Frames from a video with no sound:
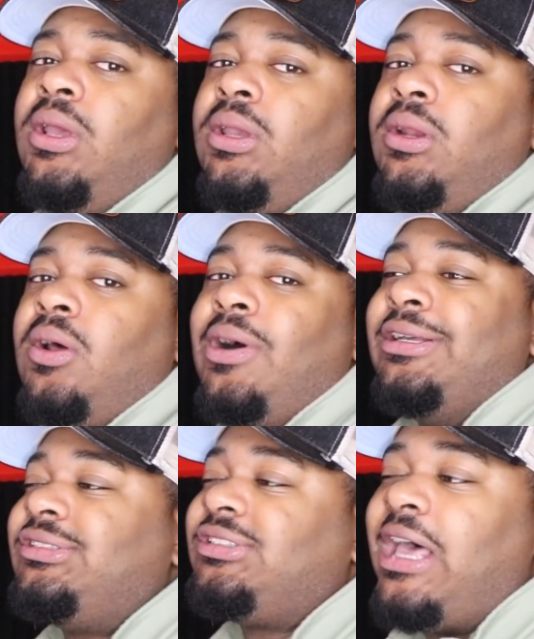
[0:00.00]
You know,
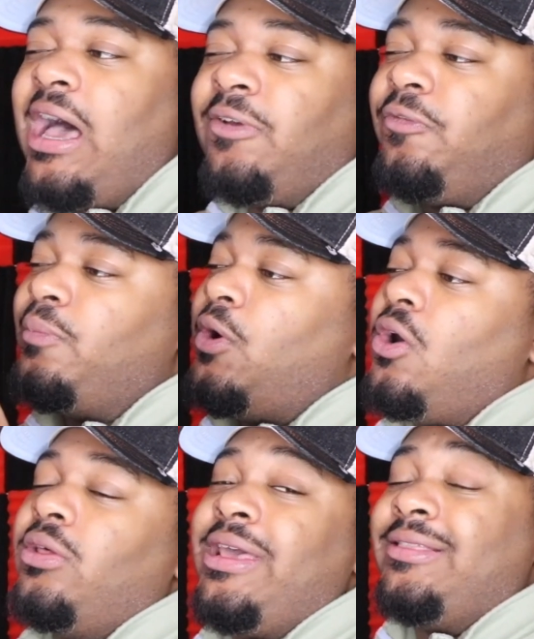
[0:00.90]
aside from
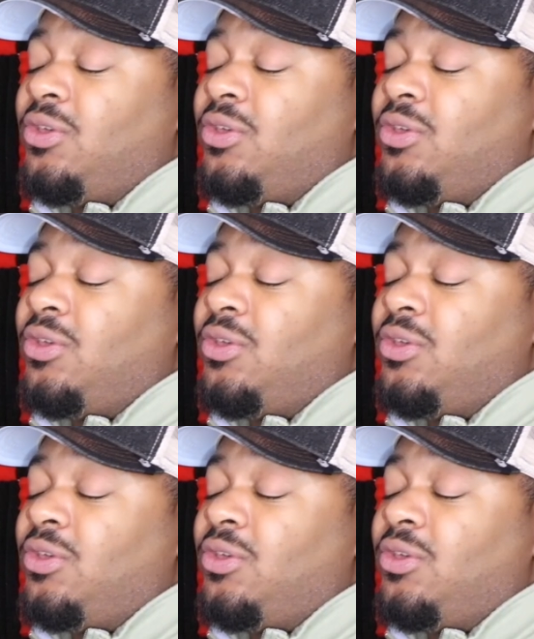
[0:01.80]
all that,